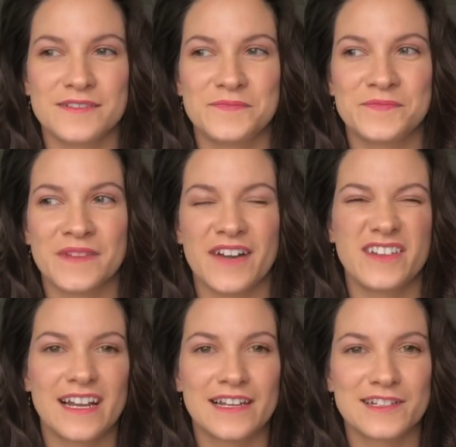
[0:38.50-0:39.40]
having
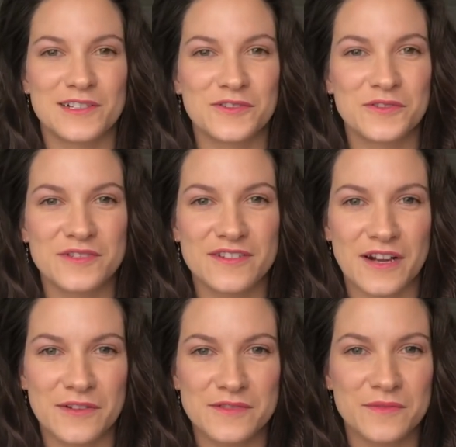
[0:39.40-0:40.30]
a little nosy
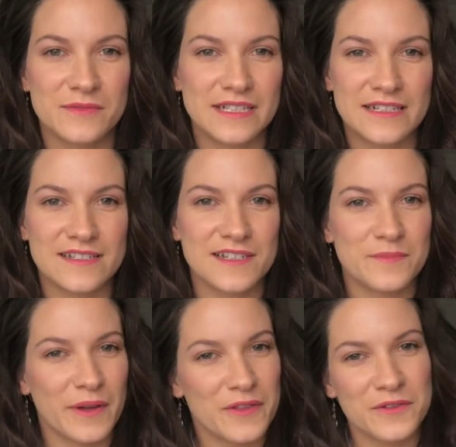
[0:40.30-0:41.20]
around somebody else's
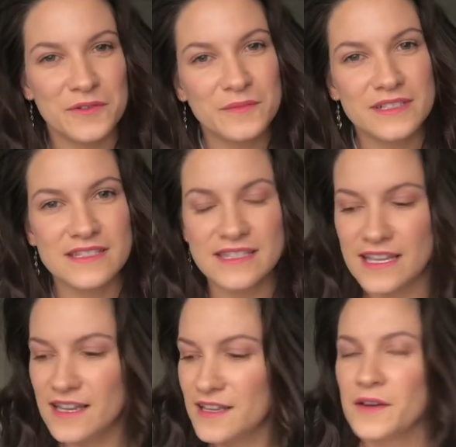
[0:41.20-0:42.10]
bathroom and
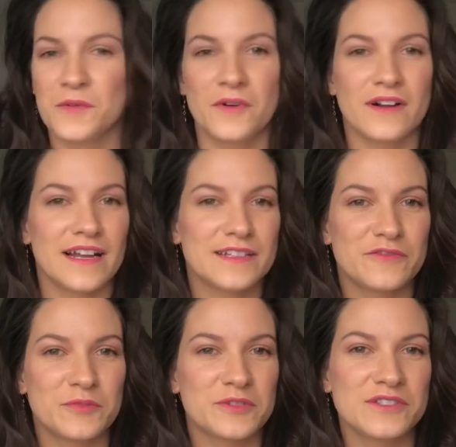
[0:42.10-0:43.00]
see what kind of
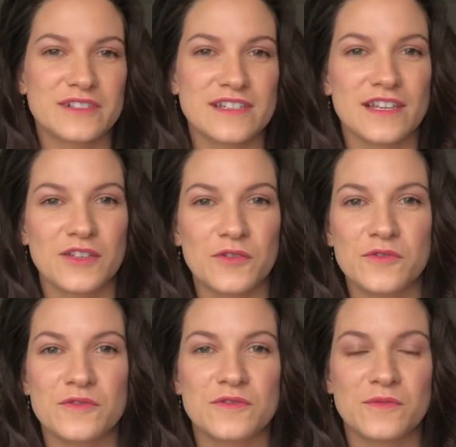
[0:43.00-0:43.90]
products they
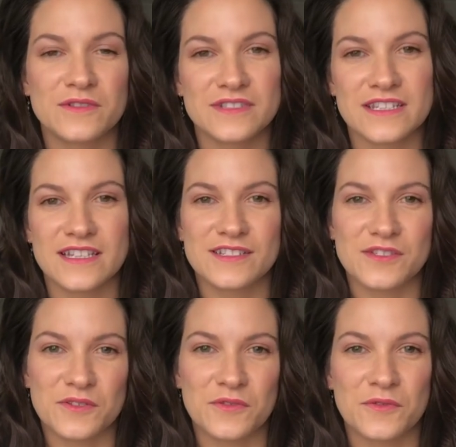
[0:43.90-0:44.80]
use, what do they
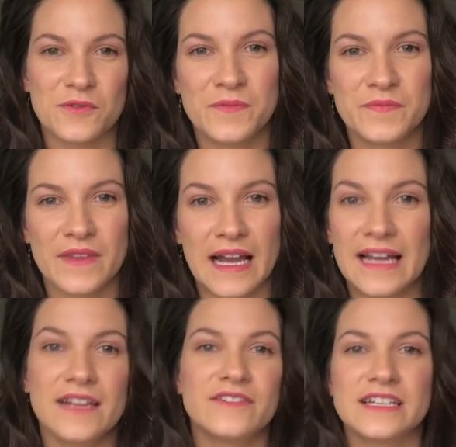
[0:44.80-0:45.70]
do. I
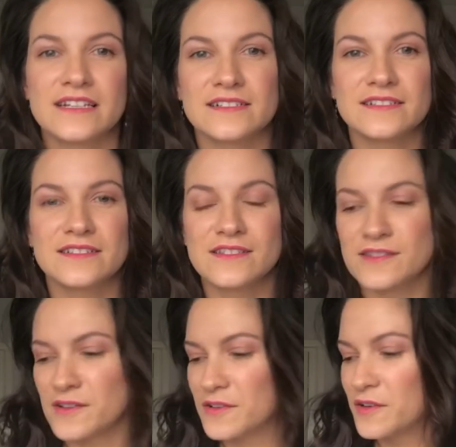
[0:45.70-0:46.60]
live in England,
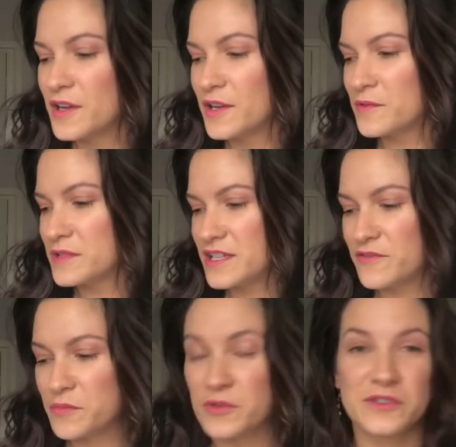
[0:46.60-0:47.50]
so whichever
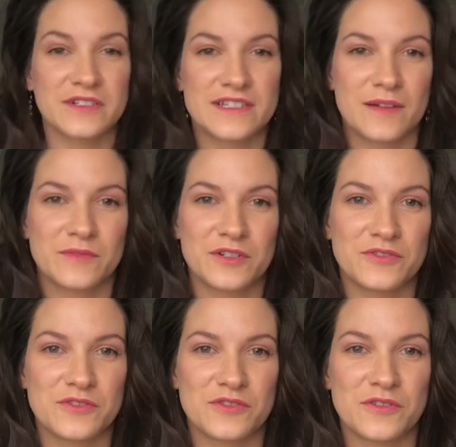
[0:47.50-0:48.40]
products I'm going
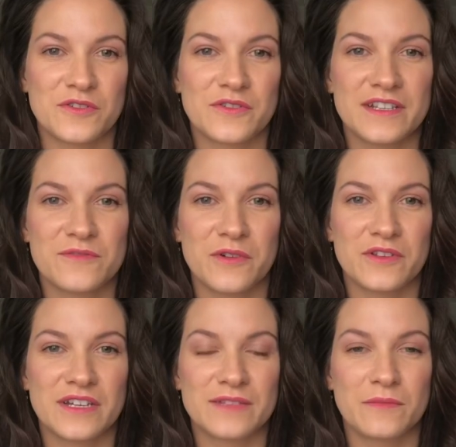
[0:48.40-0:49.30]
to show you is what you
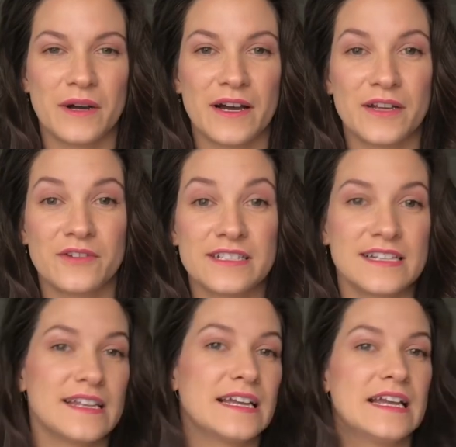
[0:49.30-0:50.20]
can buy
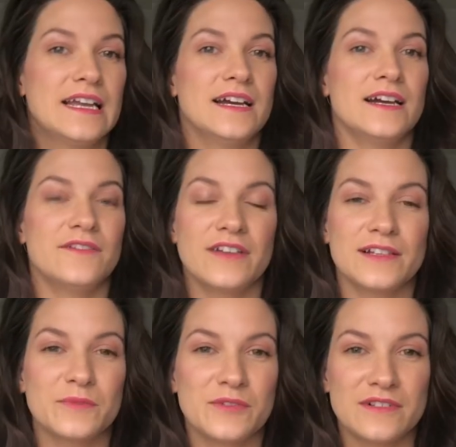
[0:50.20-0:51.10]
readily
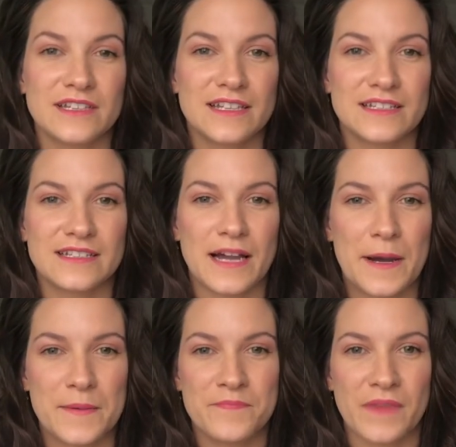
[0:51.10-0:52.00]
available in
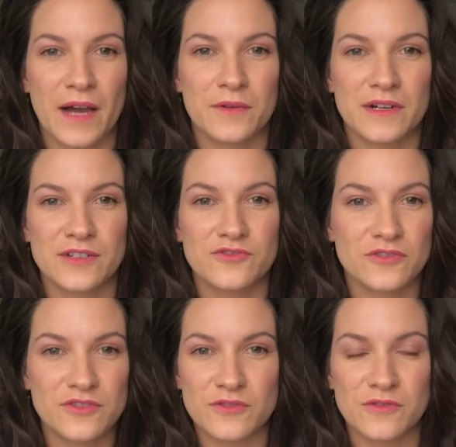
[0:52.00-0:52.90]
our
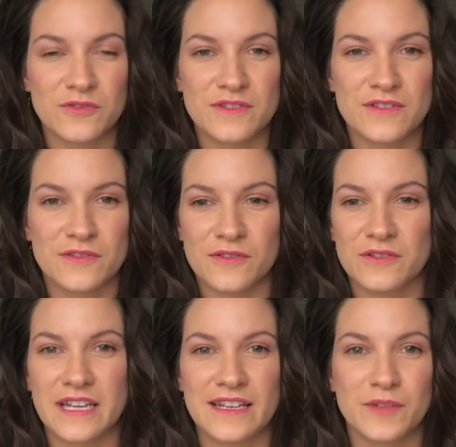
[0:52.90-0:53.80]
drugstores, so
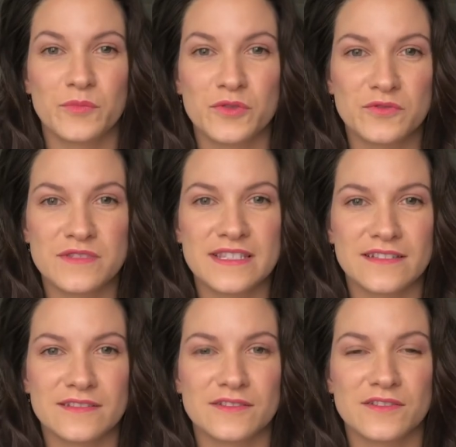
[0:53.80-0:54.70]
like Boots
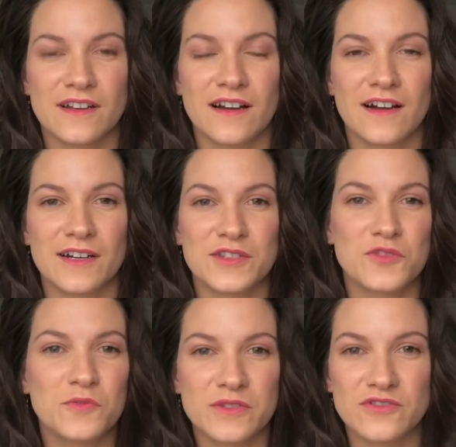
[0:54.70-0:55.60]
and
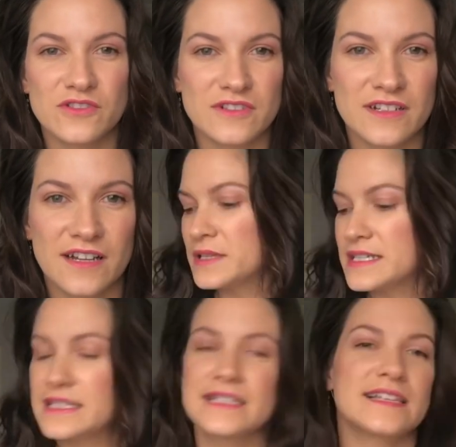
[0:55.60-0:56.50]
Superdrug,
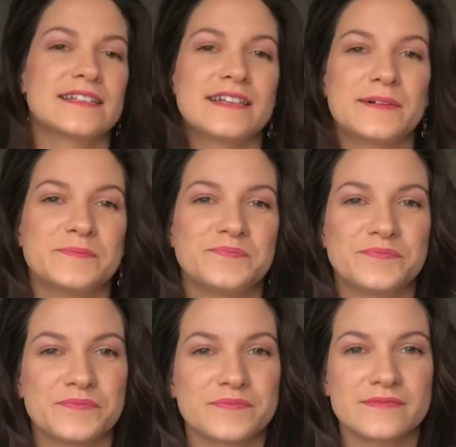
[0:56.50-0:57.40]
places like that.
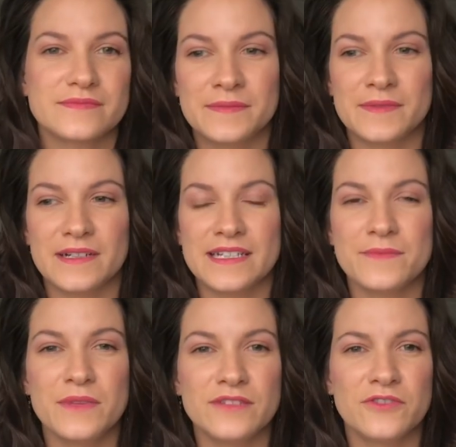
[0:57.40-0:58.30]
It's
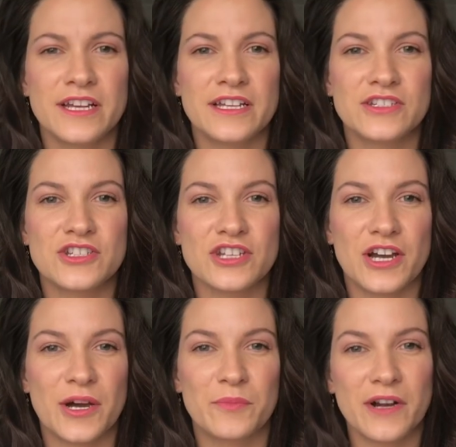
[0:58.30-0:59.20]
mid-range
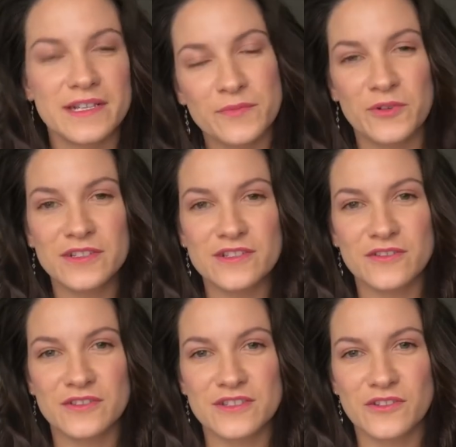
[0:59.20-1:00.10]
price point, so
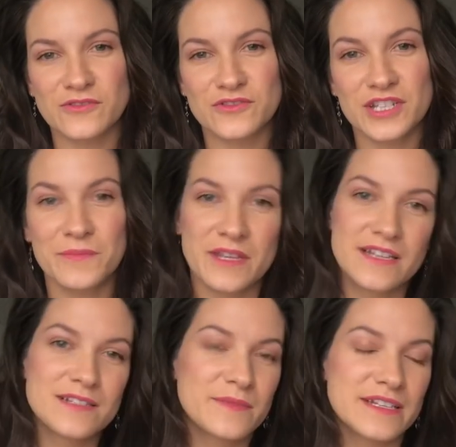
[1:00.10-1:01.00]
it's not cheap
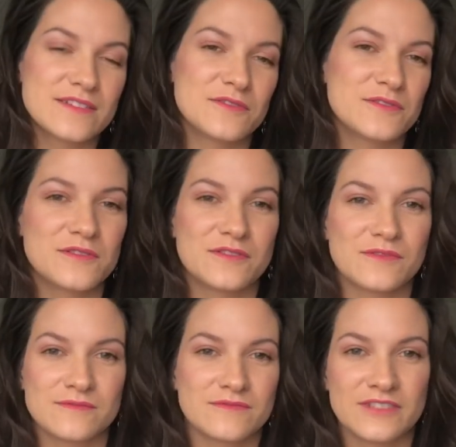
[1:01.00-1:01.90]
things, but it's also not
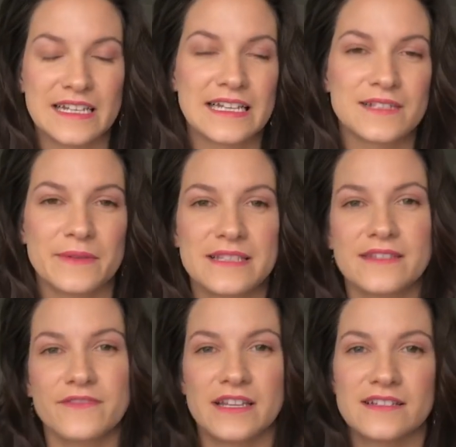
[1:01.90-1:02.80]
really expensive
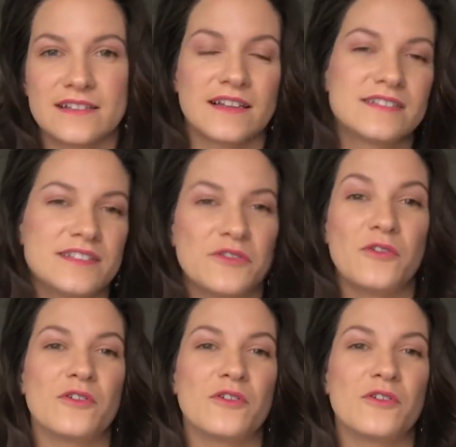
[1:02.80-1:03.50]
things like Dior or